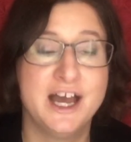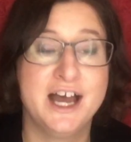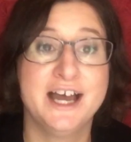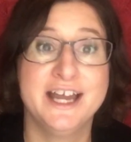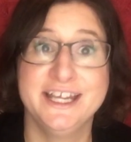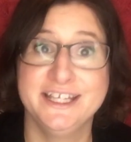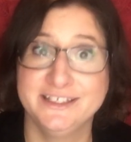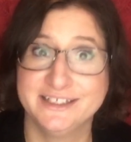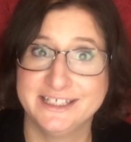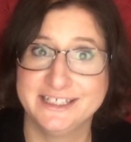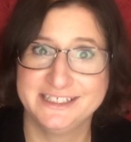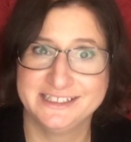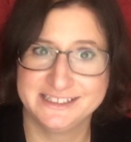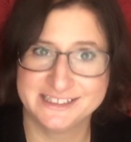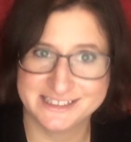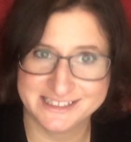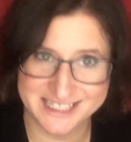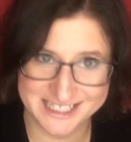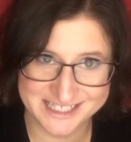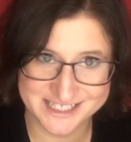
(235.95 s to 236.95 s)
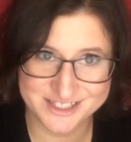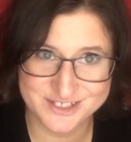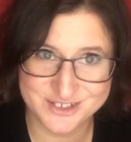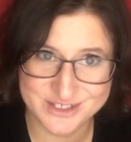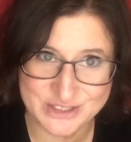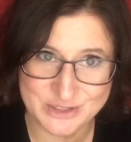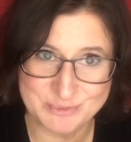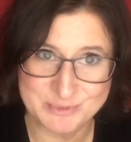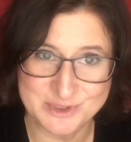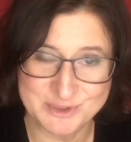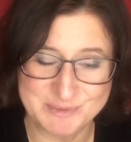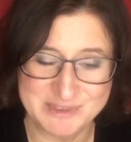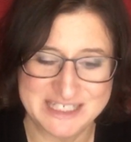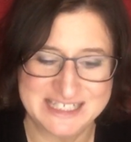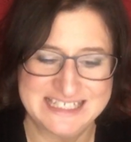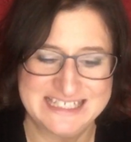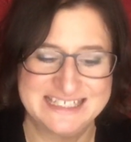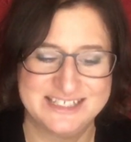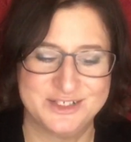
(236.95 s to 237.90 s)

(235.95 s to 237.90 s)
I like the taste of super minty